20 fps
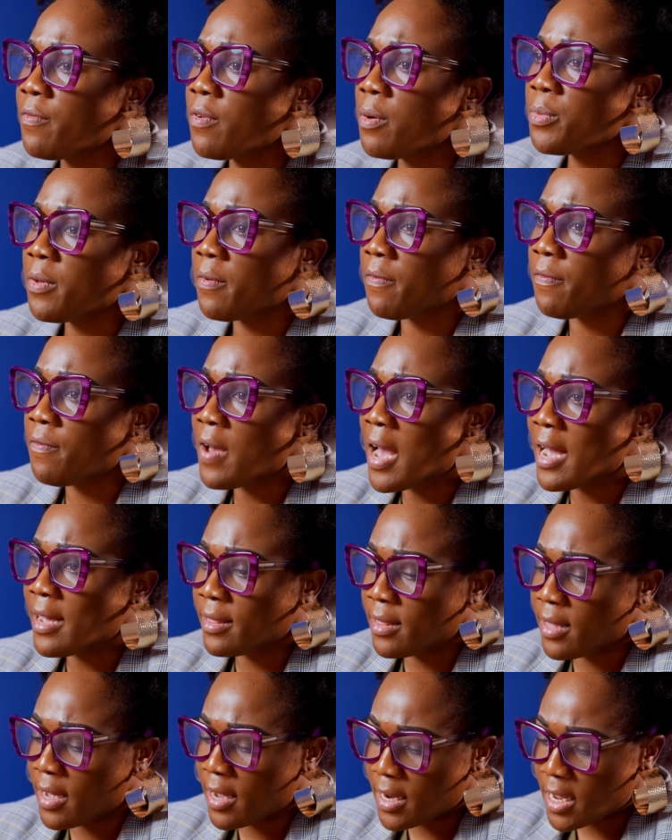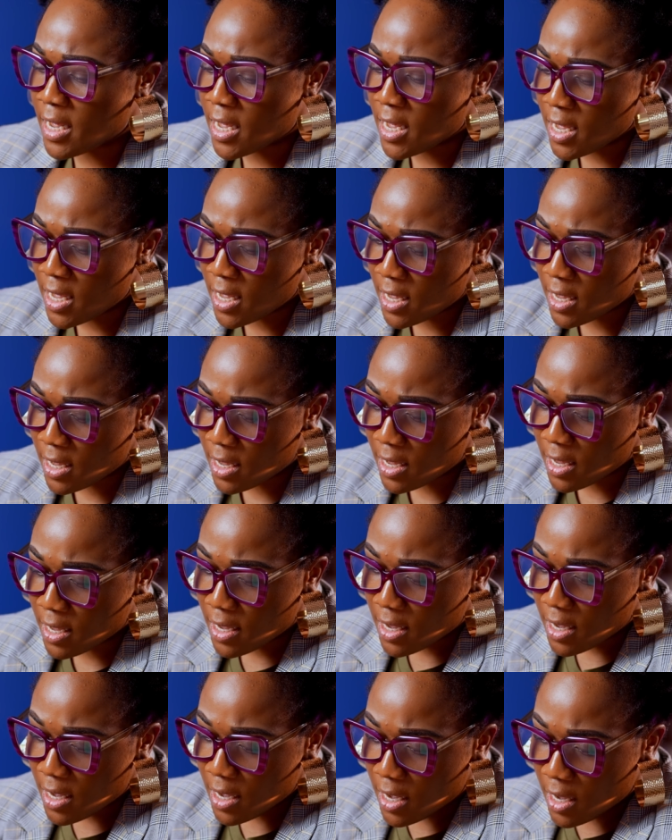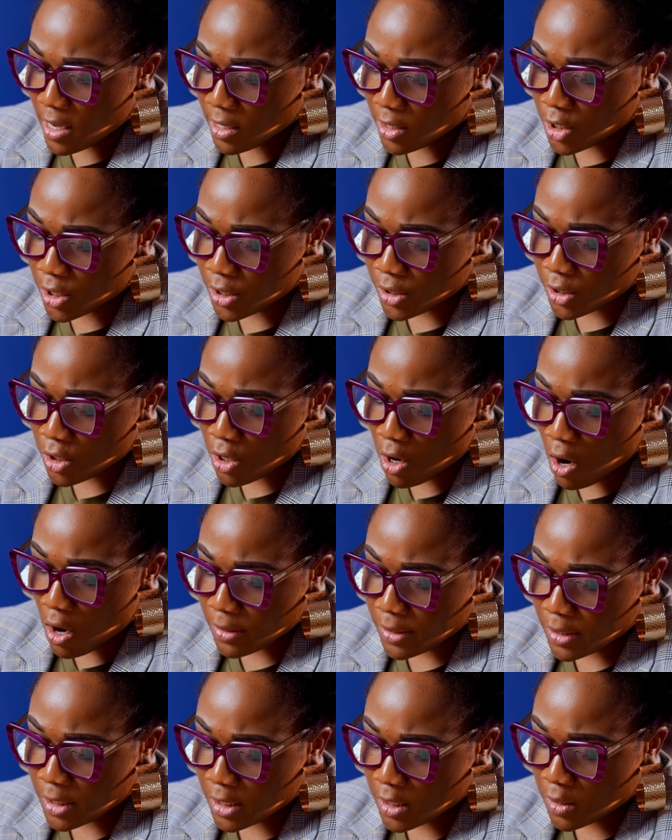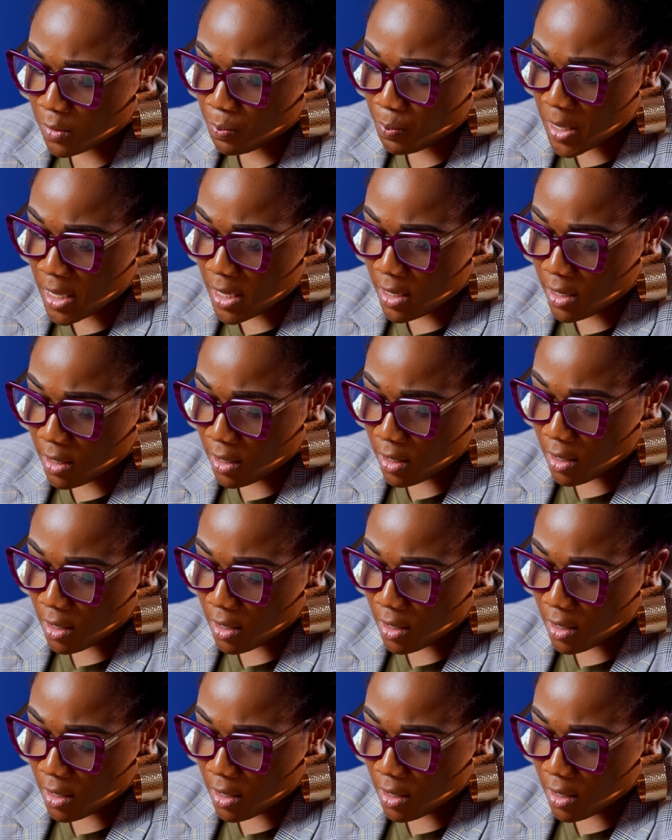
from the fact that he does not speak